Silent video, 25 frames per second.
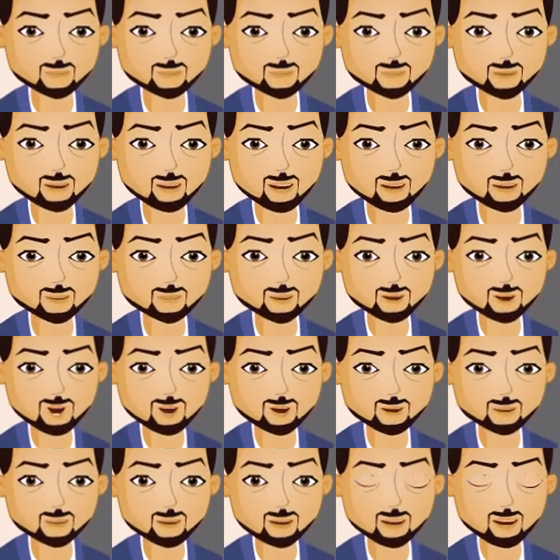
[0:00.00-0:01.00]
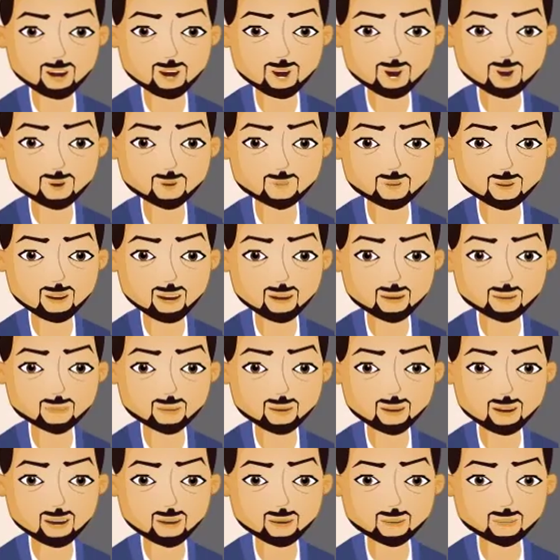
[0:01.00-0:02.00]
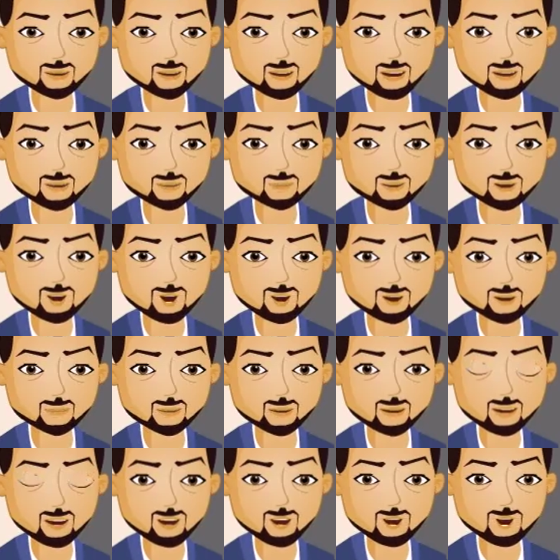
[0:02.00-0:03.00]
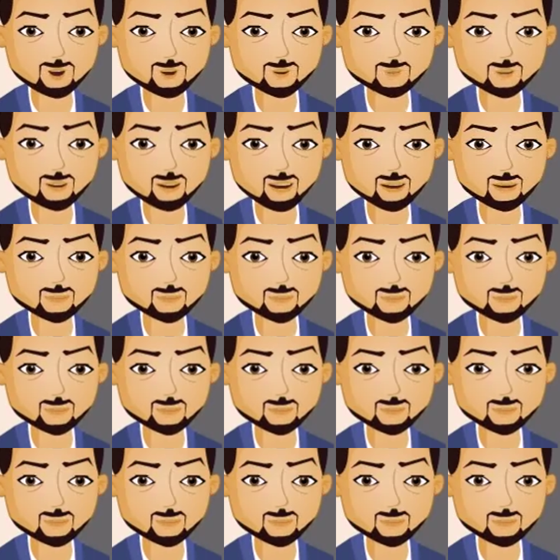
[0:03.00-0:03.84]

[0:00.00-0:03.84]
Here we have 124 multiplied by 4